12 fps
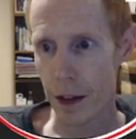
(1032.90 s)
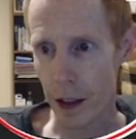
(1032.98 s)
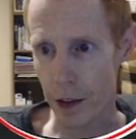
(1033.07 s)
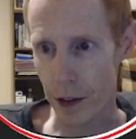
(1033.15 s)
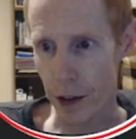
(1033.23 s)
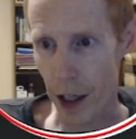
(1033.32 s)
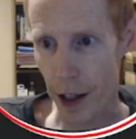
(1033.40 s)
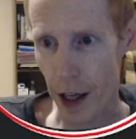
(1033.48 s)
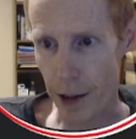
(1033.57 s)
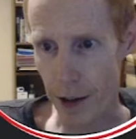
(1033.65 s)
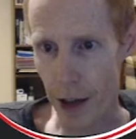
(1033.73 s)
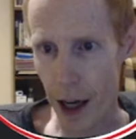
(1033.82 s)
So yeah,
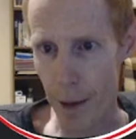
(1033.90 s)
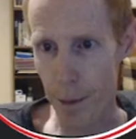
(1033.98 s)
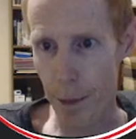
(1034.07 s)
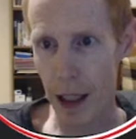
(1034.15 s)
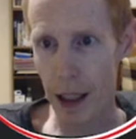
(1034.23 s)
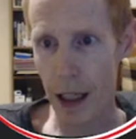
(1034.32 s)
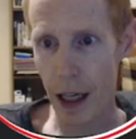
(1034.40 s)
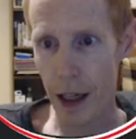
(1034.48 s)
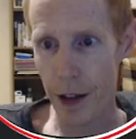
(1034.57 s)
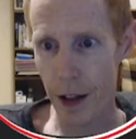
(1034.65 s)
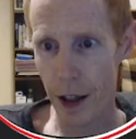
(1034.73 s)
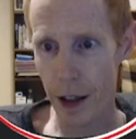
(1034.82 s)
that's that big
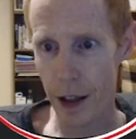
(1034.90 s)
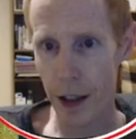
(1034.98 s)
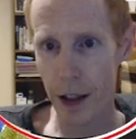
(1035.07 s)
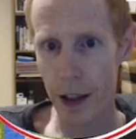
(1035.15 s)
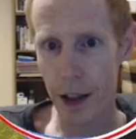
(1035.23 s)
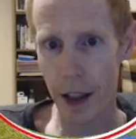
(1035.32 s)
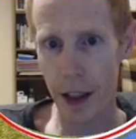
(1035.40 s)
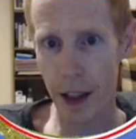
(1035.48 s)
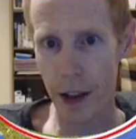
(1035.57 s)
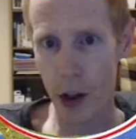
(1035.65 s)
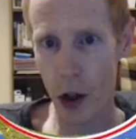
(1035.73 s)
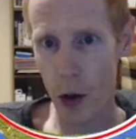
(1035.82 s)
guy there,
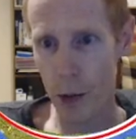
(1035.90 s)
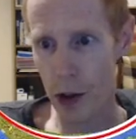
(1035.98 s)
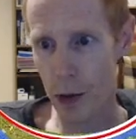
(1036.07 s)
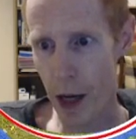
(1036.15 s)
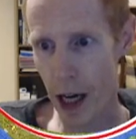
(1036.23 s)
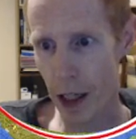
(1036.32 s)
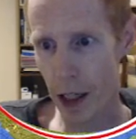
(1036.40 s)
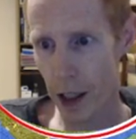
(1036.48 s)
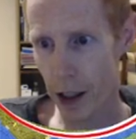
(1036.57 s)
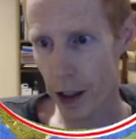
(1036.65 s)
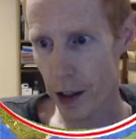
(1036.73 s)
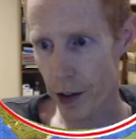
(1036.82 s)
and home is back
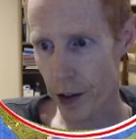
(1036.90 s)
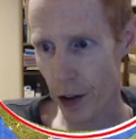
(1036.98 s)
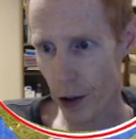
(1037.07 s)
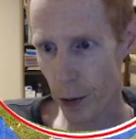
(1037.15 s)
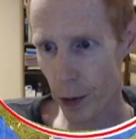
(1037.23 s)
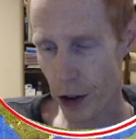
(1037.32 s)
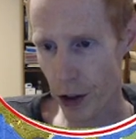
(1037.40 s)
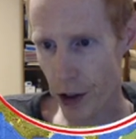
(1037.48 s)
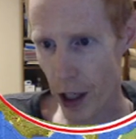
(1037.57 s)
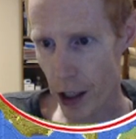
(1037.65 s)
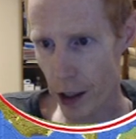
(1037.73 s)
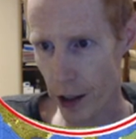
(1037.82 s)
here, so we're just
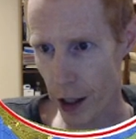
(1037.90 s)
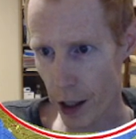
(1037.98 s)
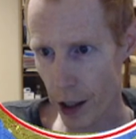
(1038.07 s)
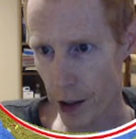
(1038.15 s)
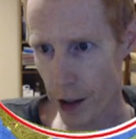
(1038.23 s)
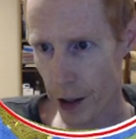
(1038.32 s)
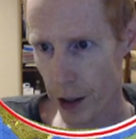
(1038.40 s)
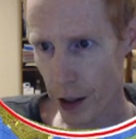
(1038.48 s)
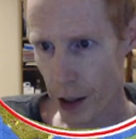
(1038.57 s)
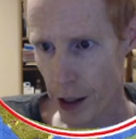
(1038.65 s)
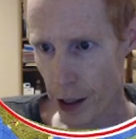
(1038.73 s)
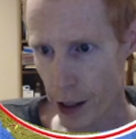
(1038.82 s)
headed there.
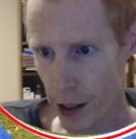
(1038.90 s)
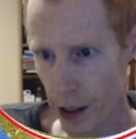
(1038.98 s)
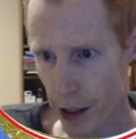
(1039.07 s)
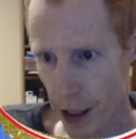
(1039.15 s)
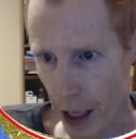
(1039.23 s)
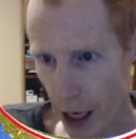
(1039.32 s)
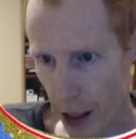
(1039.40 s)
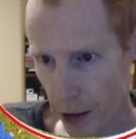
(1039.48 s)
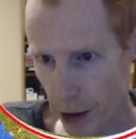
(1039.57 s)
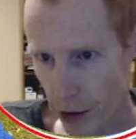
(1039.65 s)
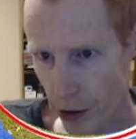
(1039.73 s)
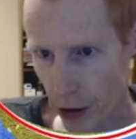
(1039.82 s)

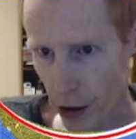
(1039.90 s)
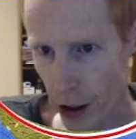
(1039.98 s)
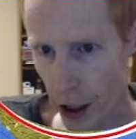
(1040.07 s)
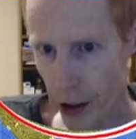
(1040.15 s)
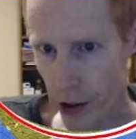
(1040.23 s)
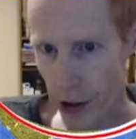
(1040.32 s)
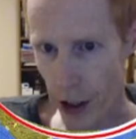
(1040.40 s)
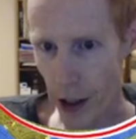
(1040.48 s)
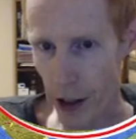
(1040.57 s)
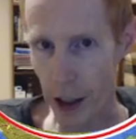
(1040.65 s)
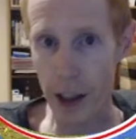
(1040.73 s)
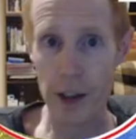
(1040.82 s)
Now, doesn't look like there's
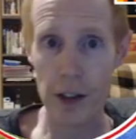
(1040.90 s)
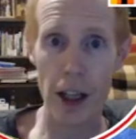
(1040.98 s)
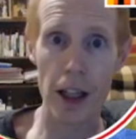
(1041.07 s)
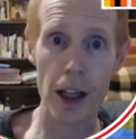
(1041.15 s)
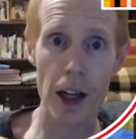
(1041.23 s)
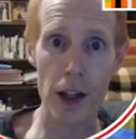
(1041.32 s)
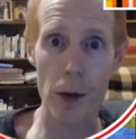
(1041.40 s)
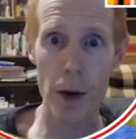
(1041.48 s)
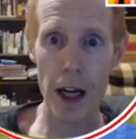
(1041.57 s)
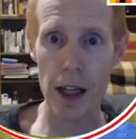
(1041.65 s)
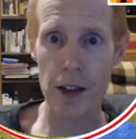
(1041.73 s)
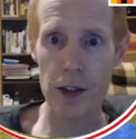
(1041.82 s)
anything exciting on the
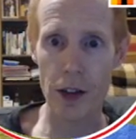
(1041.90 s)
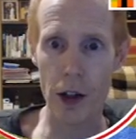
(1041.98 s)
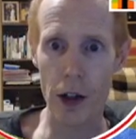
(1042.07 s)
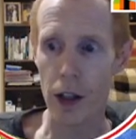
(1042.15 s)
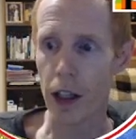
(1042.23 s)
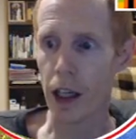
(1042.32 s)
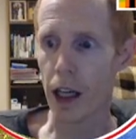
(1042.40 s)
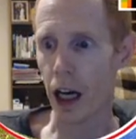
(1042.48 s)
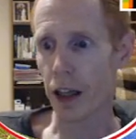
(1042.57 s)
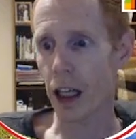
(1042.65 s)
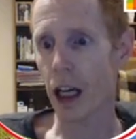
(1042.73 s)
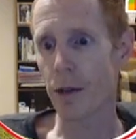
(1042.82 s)
way, so
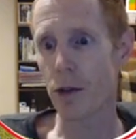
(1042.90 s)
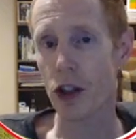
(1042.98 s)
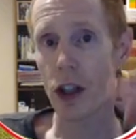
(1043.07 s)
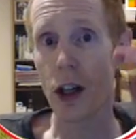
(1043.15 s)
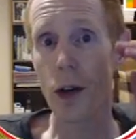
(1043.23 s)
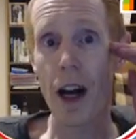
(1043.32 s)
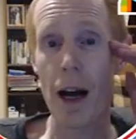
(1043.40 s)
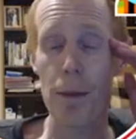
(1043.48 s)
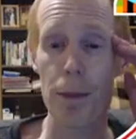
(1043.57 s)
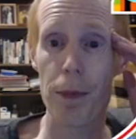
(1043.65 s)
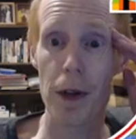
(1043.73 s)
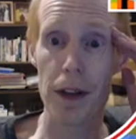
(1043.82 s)
I think I'm just going to
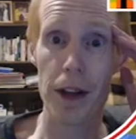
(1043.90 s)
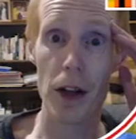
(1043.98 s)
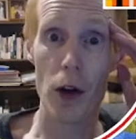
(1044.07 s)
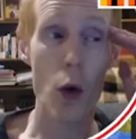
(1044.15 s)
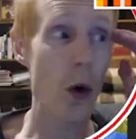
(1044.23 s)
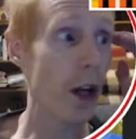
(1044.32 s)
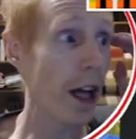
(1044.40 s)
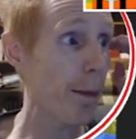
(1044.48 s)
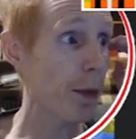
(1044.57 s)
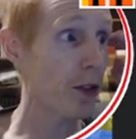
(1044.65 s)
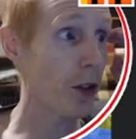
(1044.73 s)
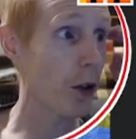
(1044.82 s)
wrap the whole
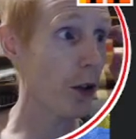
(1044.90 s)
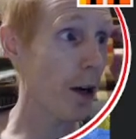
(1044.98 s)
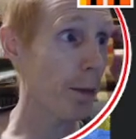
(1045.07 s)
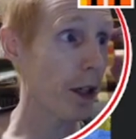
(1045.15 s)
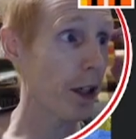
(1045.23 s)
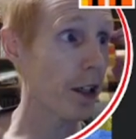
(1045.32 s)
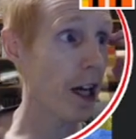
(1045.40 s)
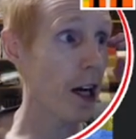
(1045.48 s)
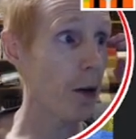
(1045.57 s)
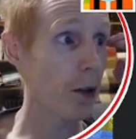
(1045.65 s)
episode up here now.